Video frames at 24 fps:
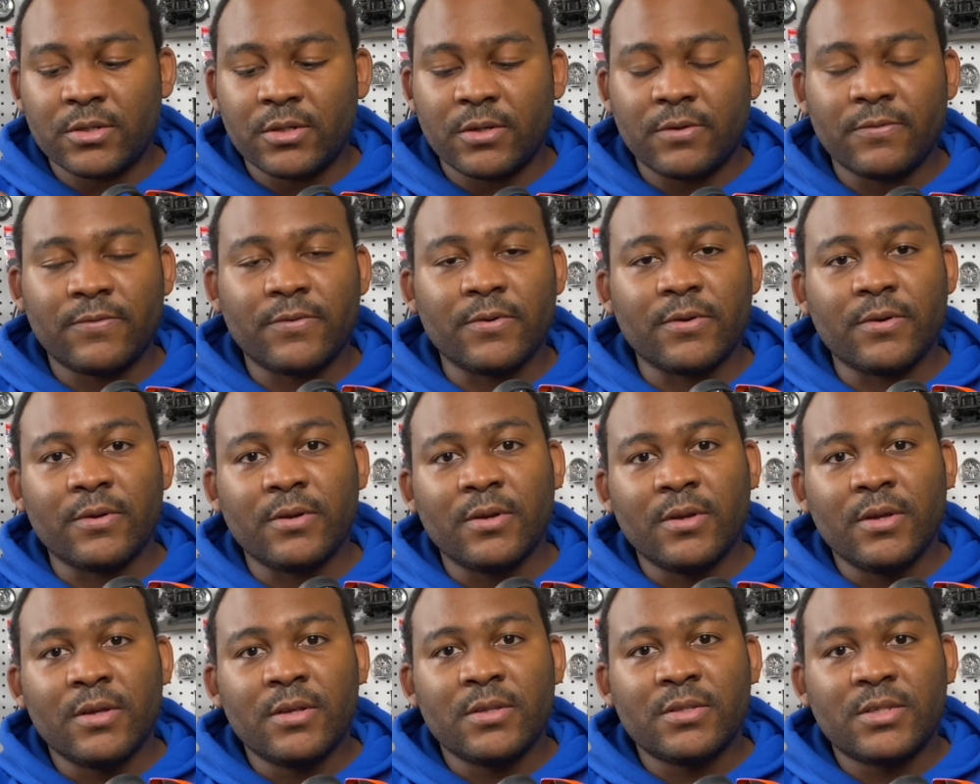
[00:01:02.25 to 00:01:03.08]
it for
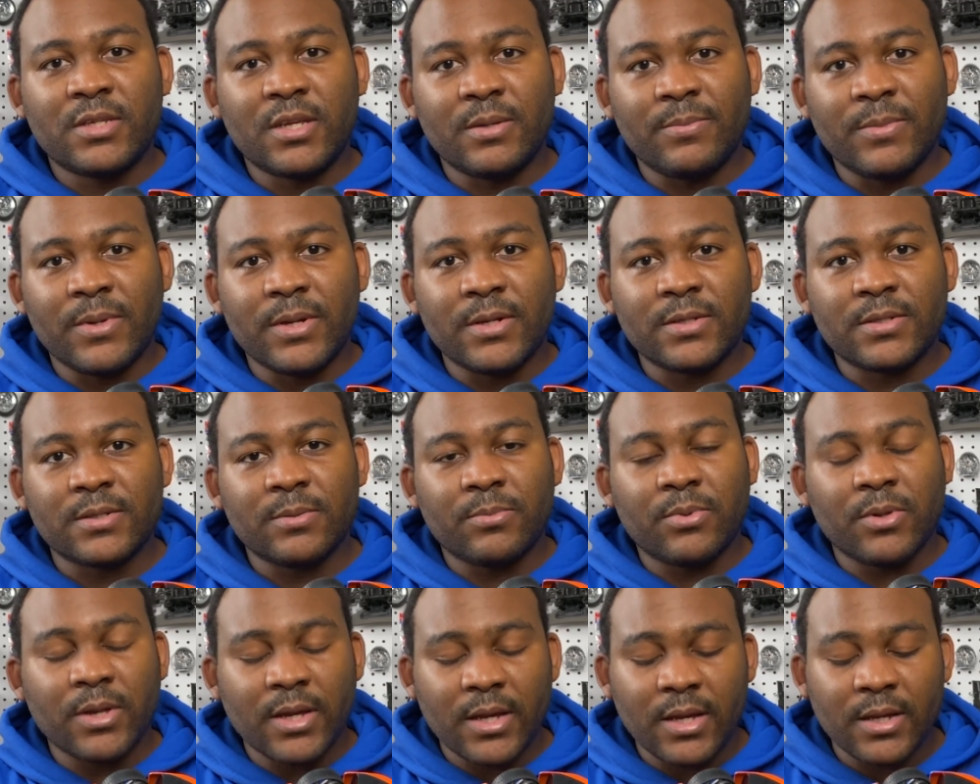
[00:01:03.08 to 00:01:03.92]
10 minutes of
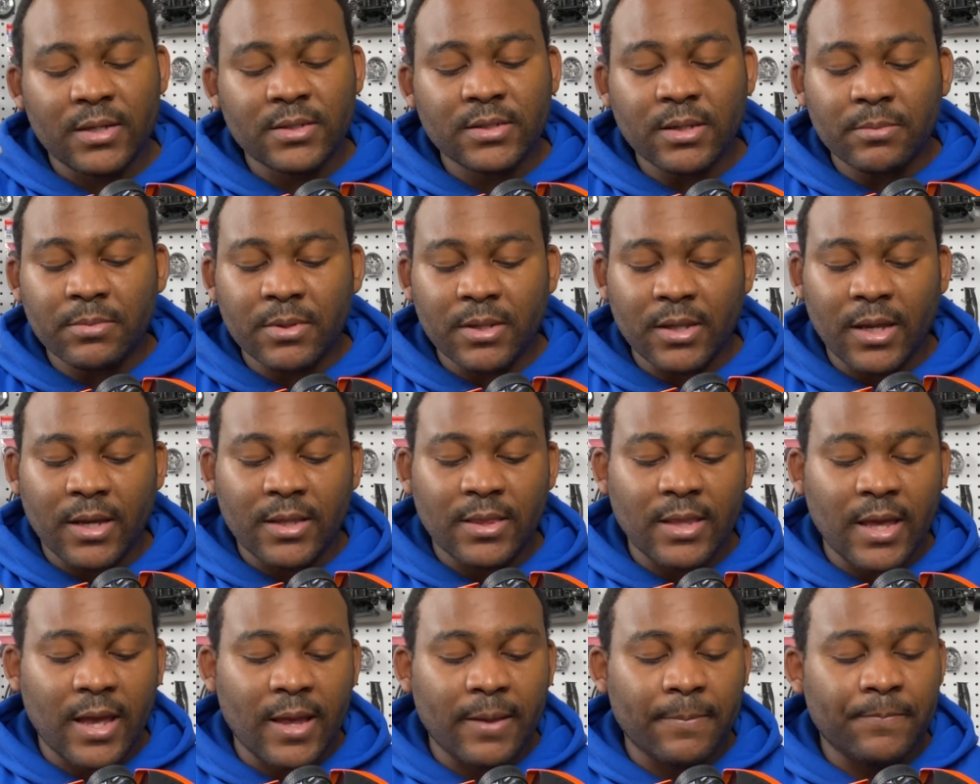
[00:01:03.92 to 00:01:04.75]
play, something like
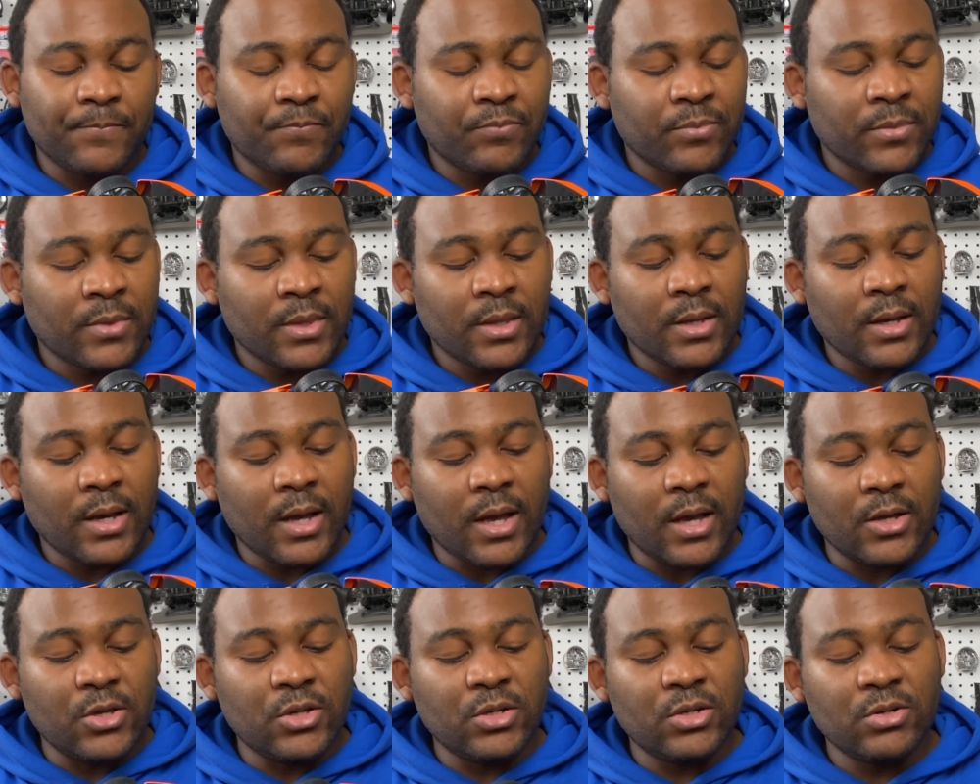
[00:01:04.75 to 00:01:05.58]
that.
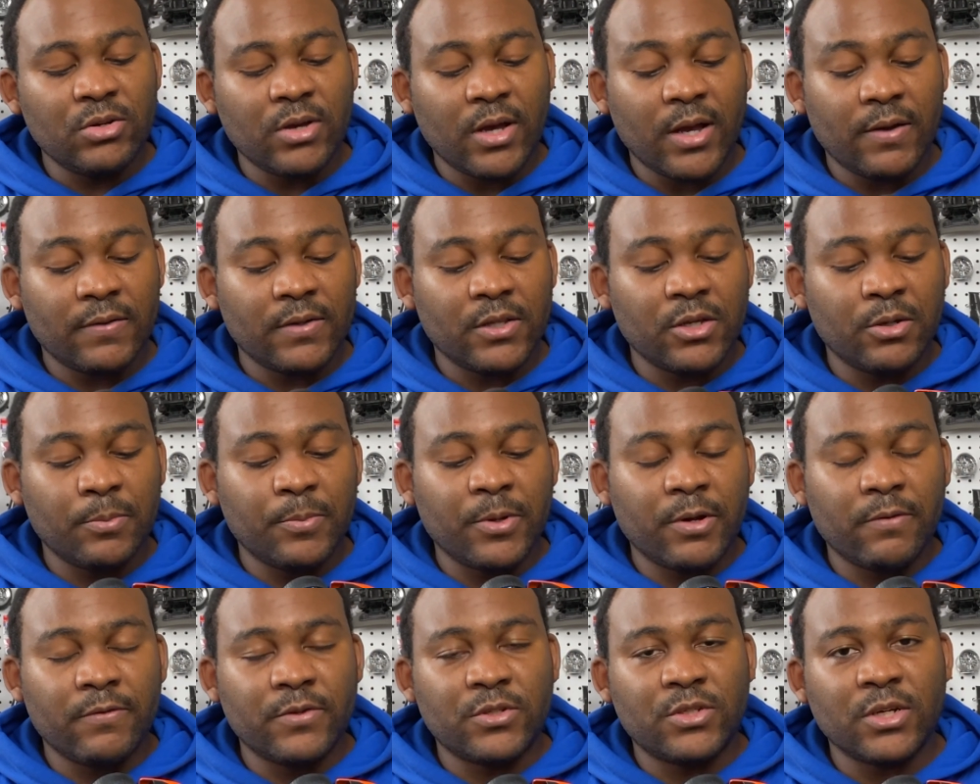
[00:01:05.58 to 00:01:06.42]
You do have a little bit
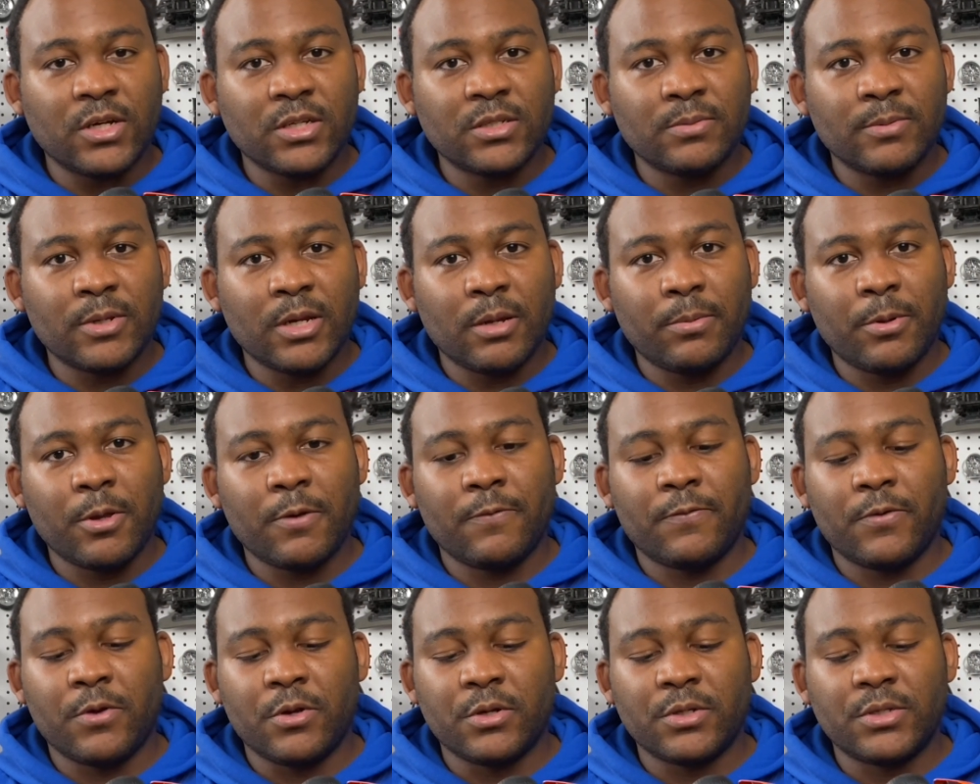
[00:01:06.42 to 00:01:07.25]
of adjustment up here
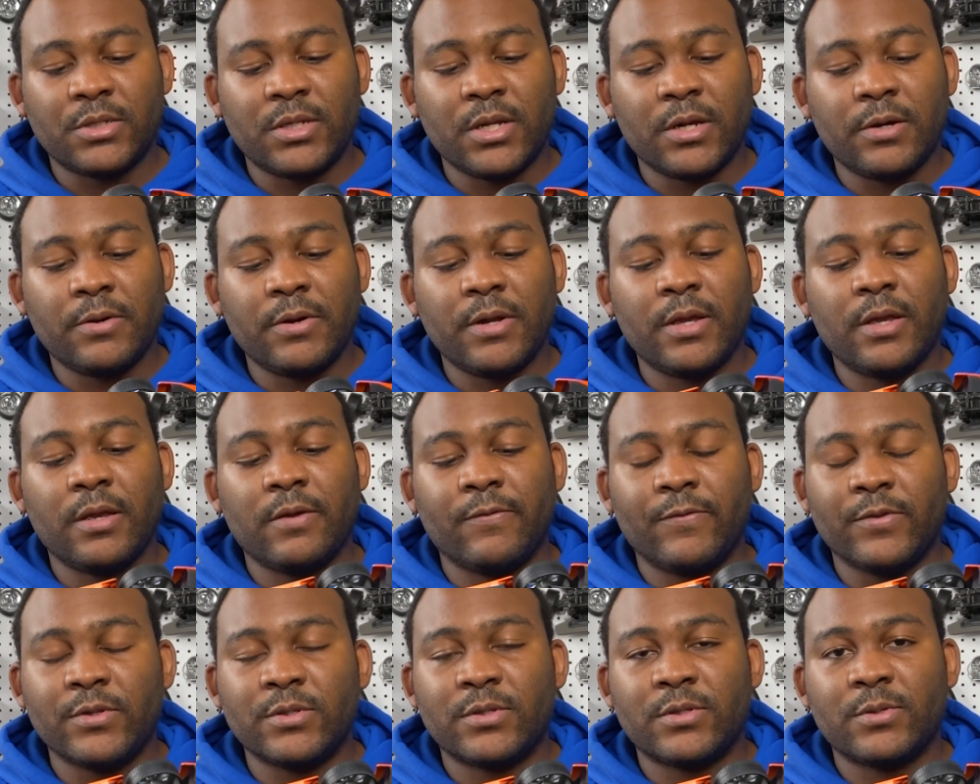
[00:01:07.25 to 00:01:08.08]
for your steering if
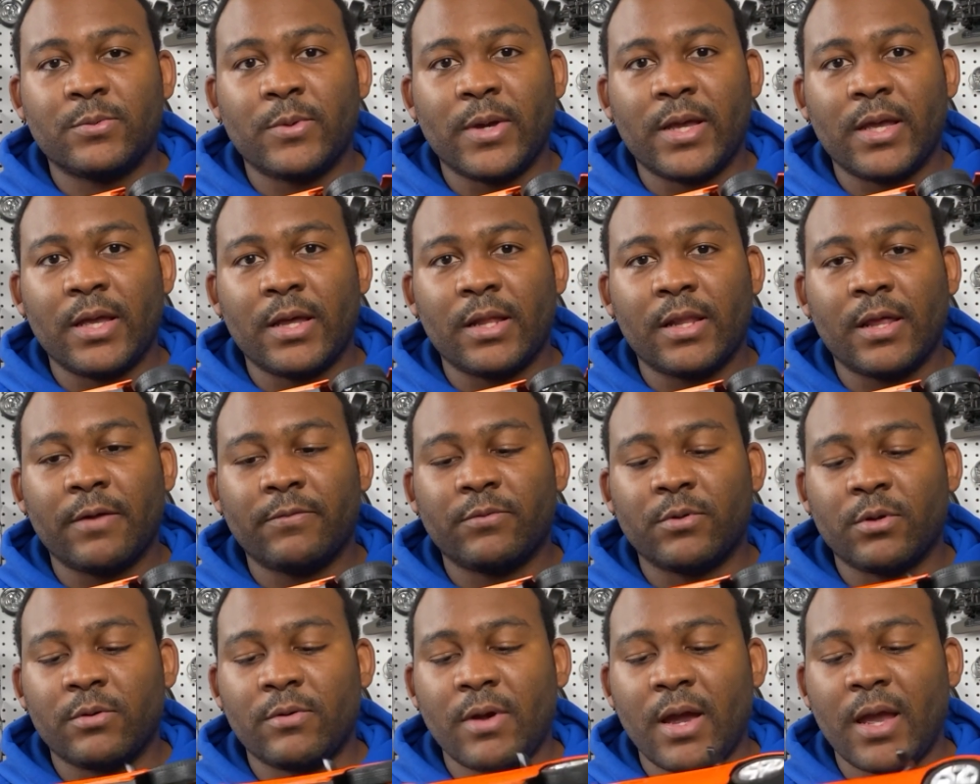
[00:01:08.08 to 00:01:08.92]
it's swaying left
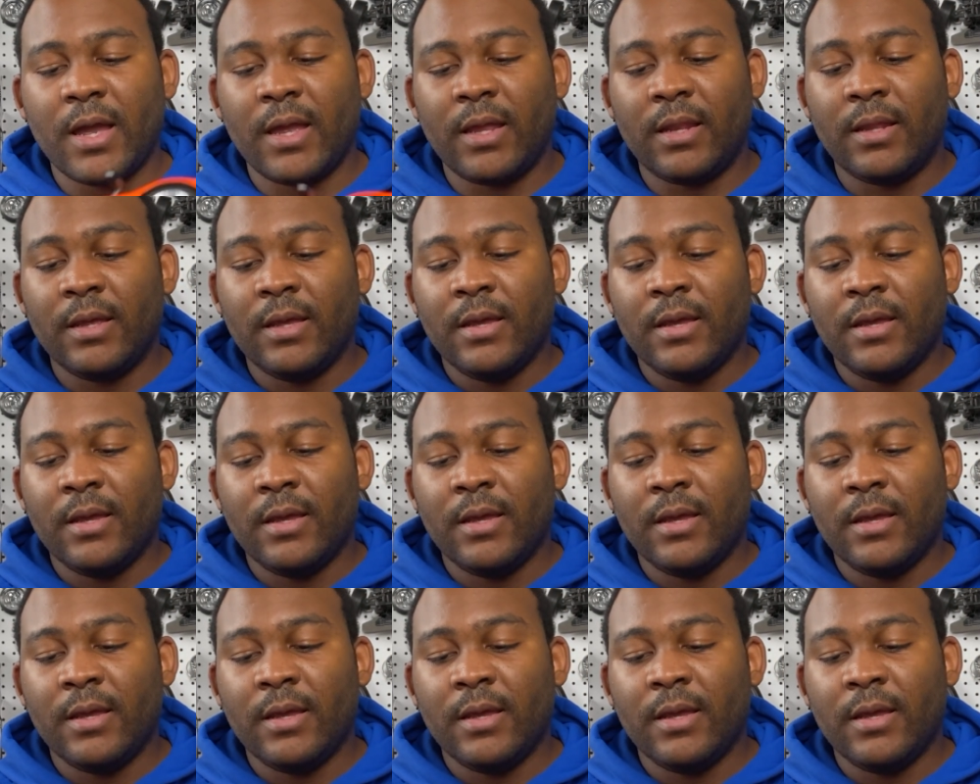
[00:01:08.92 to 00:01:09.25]
or right.